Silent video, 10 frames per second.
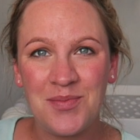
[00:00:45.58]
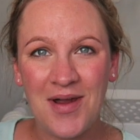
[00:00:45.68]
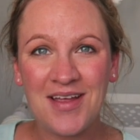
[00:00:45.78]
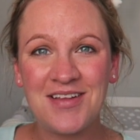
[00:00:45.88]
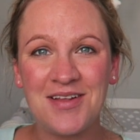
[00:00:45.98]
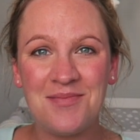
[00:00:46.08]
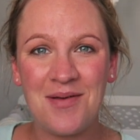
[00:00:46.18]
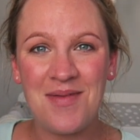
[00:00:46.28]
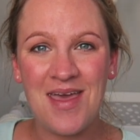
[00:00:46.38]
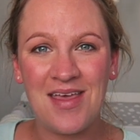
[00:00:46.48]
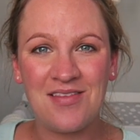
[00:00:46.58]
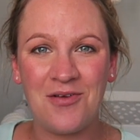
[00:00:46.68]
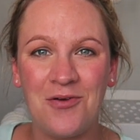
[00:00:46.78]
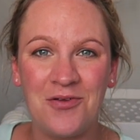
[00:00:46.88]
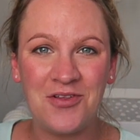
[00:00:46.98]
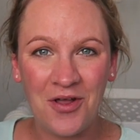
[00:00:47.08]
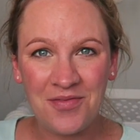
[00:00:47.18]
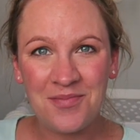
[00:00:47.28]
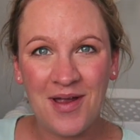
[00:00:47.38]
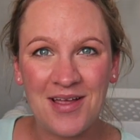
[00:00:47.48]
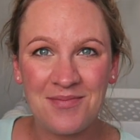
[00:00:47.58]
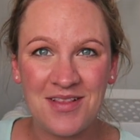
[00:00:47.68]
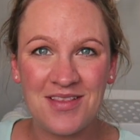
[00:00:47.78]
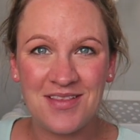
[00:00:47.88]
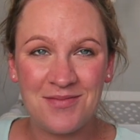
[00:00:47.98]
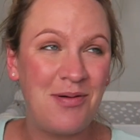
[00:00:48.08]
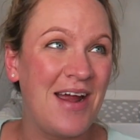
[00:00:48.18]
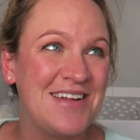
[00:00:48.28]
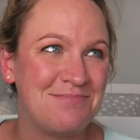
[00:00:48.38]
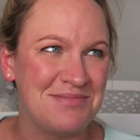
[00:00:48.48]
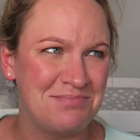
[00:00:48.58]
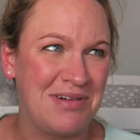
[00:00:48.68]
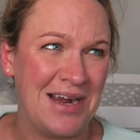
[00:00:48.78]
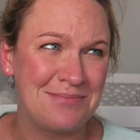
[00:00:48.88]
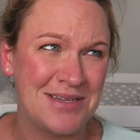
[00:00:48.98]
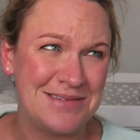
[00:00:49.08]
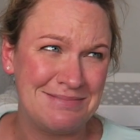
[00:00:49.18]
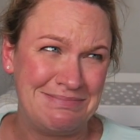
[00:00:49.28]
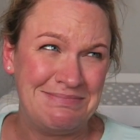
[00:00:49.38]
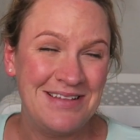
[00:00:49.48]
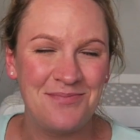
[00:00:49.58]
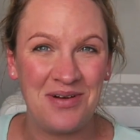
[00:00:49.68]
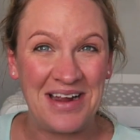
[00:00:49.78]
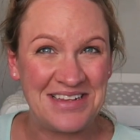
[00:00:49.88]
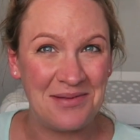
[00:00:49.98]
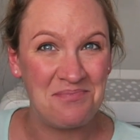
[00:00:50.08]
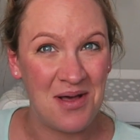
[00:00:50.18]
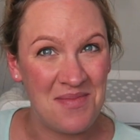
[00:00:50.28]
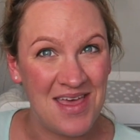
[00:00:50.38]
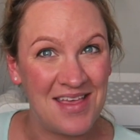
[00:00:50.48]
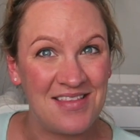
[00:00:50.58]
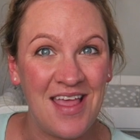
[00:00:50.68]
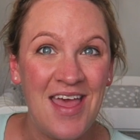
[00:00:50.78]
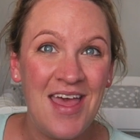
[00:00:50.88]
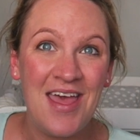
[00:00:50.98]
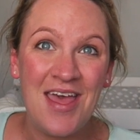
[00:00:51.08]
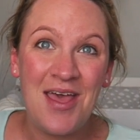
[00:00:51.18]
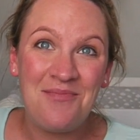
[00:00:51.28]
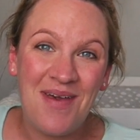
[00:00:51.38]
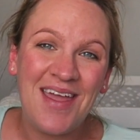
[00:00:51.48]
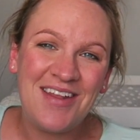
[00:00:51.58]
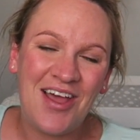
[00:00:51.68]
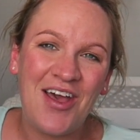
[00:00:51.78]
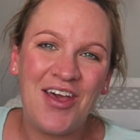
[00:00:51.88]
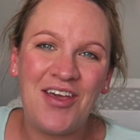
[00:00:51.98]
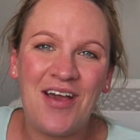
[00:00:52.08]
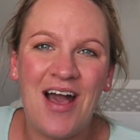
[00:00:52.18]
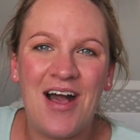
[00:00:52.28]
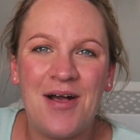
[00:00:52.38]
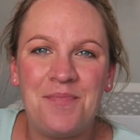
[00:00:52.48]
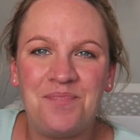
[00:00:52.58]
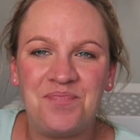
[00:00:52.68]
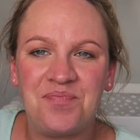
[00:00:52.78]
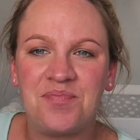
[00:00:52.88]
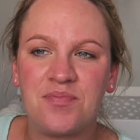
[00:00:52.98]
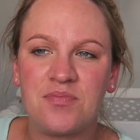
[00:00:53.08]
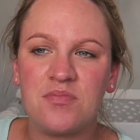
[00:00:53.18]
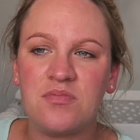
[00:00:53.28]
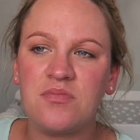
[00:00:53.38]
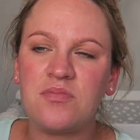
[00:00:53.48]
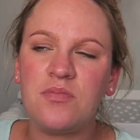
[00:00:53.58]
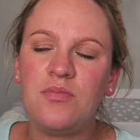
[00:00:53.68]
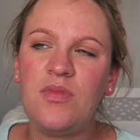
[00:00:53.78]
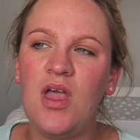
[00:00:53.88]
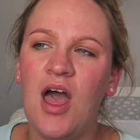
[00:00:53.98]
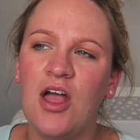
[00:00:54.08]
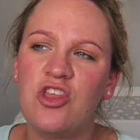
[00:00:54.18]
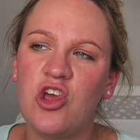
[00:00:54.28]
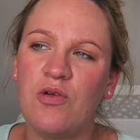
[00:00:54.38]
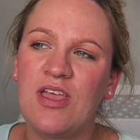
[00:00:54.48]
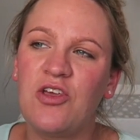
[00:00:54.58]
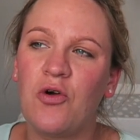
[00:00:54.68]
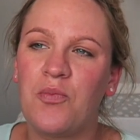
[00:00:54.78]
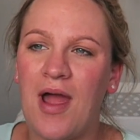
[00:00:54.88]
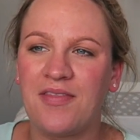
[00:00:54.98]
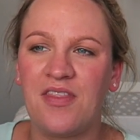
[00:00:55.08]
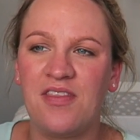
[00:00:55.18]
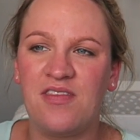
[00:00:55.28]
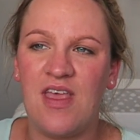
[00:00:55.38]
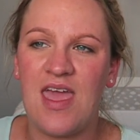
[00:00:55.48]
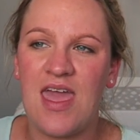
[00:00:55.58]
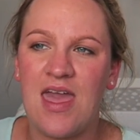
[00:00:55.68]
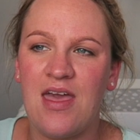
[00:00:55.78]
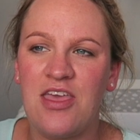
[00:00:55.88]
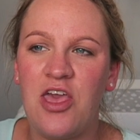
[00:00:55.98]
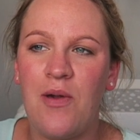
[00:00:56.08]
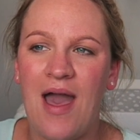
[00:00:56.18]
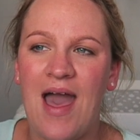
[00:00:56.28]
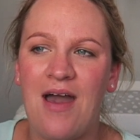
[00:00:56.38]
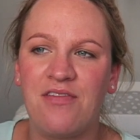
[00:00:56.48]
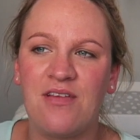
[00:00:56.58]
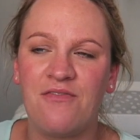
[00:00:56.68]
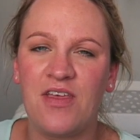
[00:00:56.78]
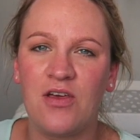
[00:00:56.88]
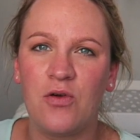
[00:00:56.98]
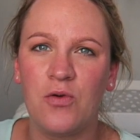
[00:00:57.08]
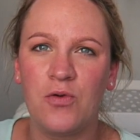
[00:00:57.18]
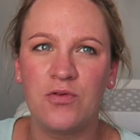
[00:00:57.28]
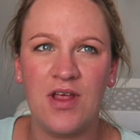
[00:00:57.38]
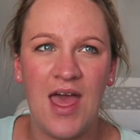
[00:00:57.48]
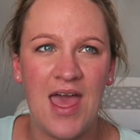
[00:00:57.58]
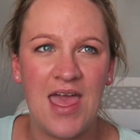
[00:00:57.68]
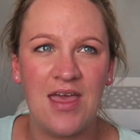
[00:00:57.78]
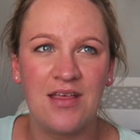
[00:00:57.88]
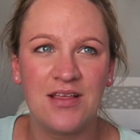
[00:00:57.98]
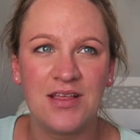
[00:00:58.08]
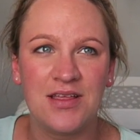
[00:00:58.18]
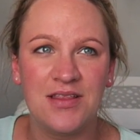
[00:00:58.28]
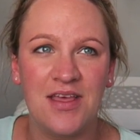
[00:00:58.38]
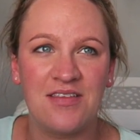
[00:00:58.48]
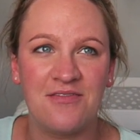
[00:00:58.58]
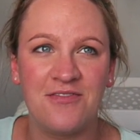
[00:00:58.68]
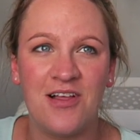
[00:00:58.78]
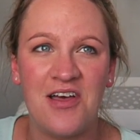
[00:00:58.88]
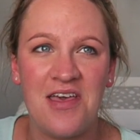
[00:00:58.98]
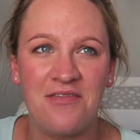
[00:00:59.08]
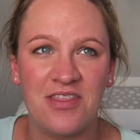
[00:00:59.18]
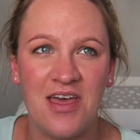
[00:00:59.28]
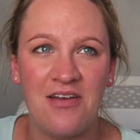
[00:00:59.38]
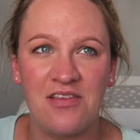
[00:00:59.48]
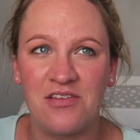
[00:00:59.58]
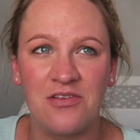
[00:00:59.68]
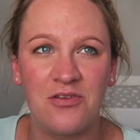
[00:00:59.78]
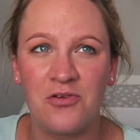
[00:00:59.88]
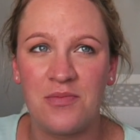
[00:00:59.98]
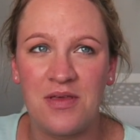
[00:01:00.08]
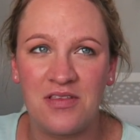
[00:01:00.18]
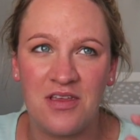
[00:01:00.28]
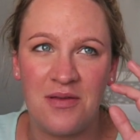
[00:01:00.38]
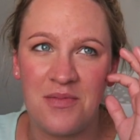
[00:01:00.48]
pregnant mummies or non-pregnant pregnant mummies may know, during your pregnancy you have something called there's a fly over there, it's going to annoy me so